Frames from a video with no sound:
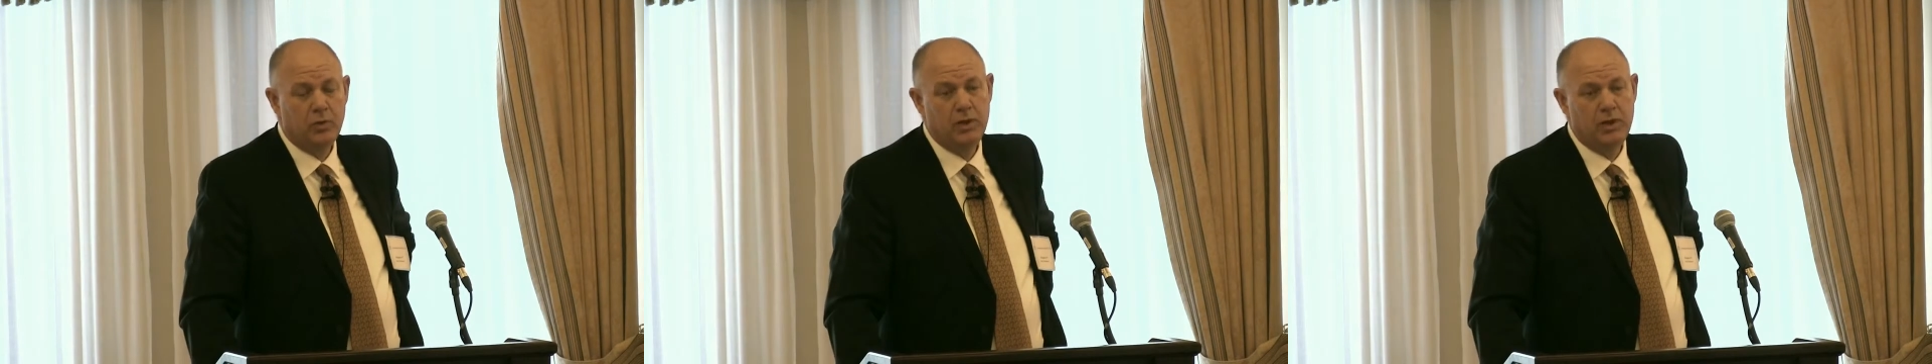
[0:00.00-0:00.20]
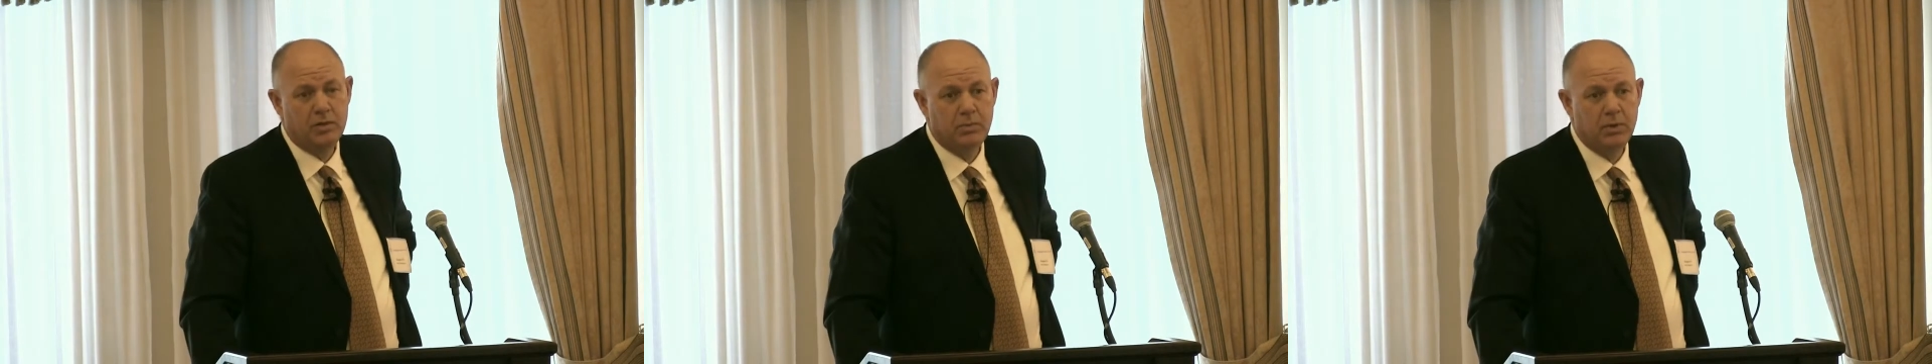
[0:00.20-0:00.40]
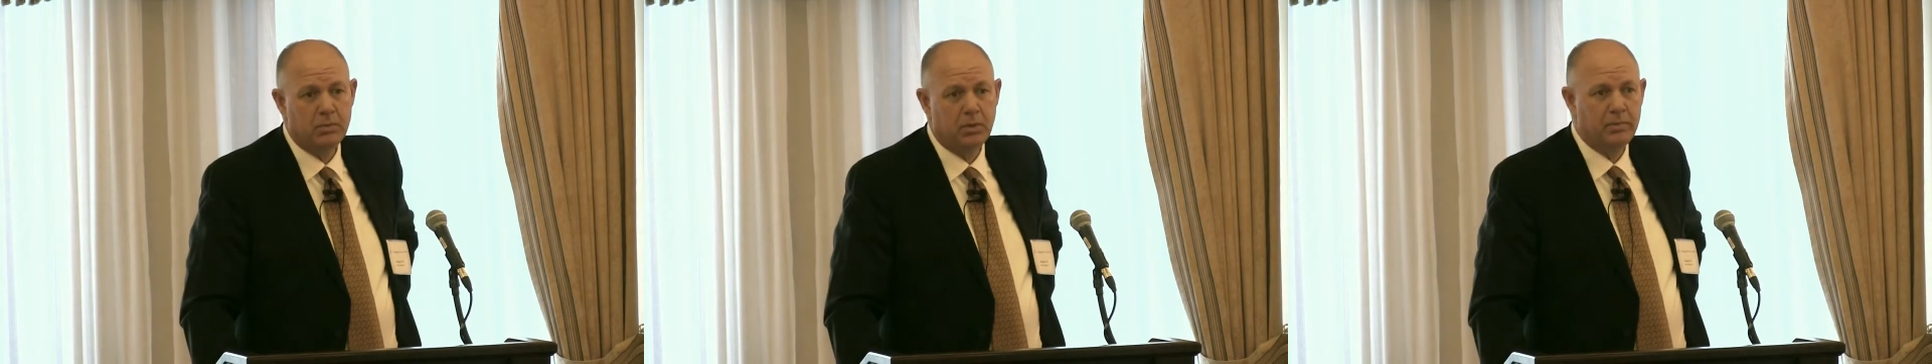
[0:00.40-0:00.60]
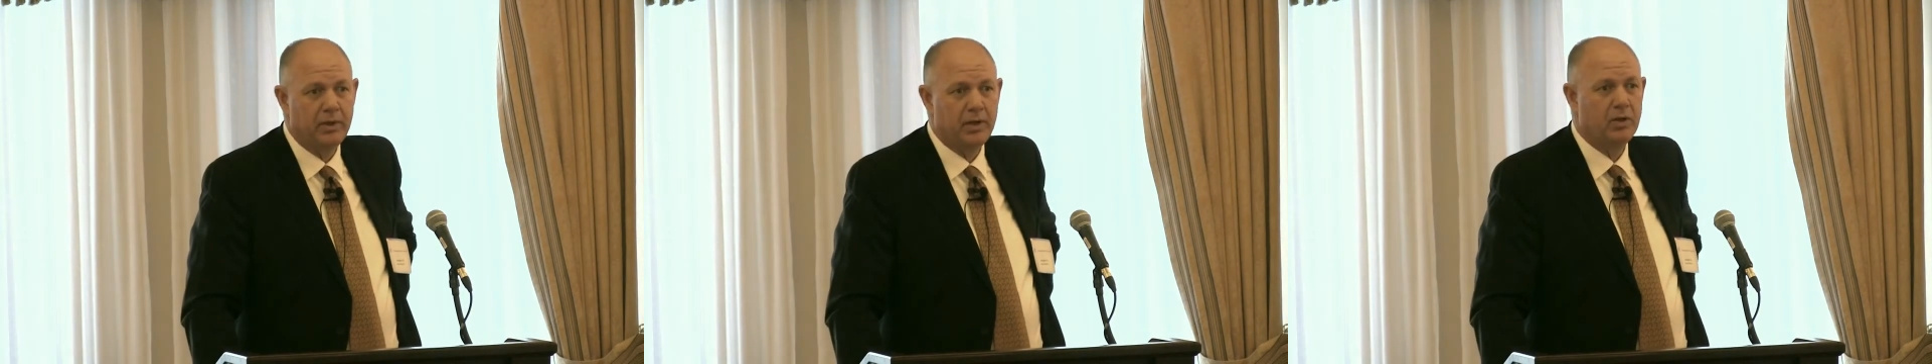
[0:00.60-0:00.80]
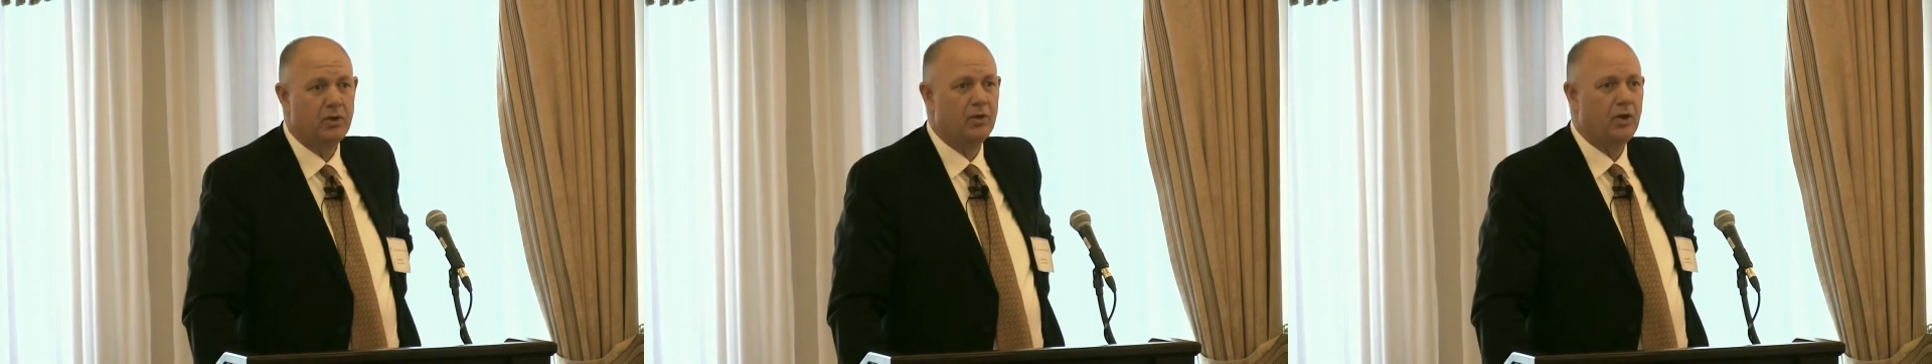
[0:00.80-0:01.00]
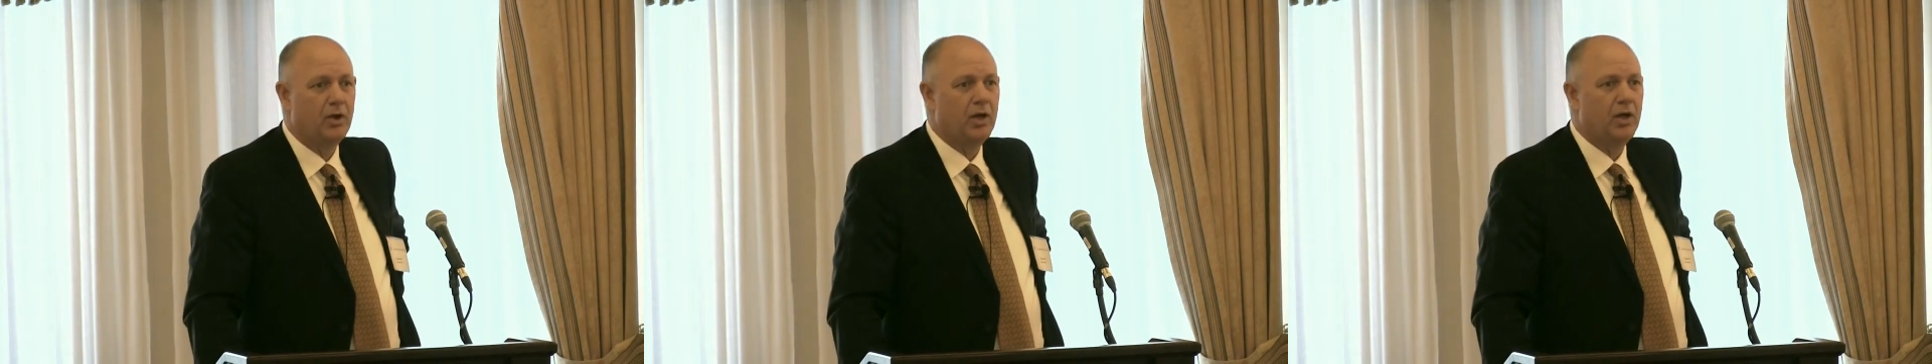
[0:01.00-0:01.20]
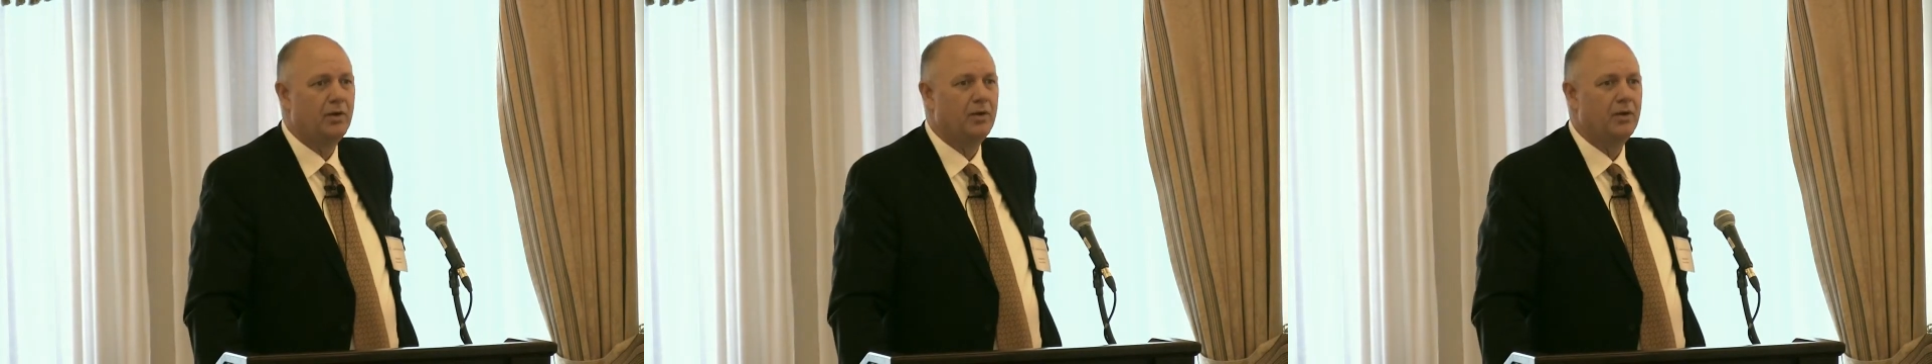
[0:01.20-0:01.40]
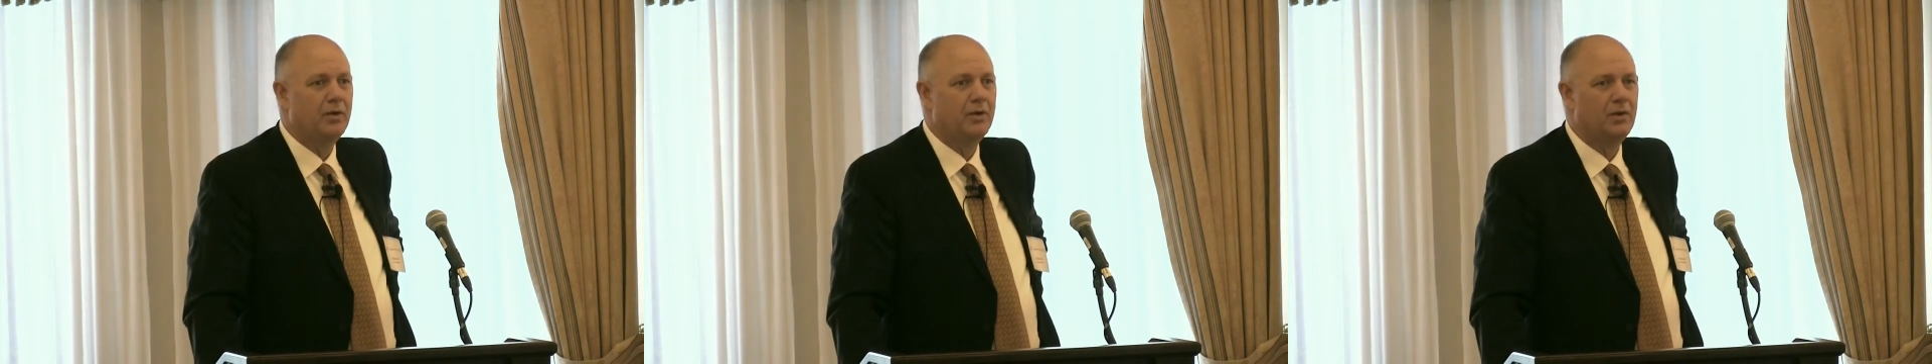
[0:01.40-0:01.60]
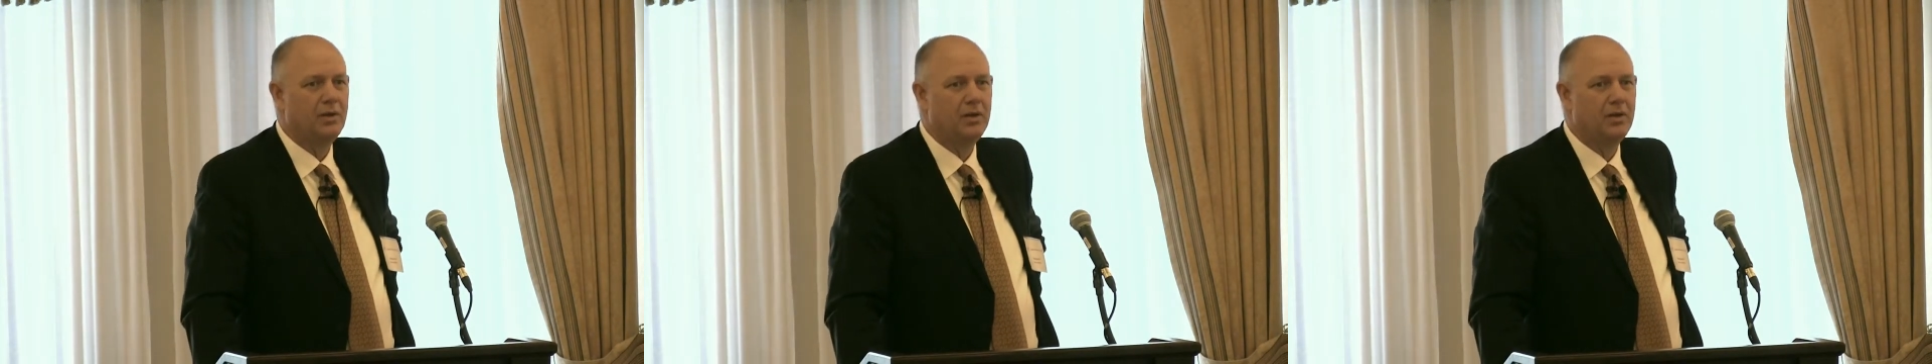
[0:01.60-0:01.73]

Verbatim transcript: need to be prepared on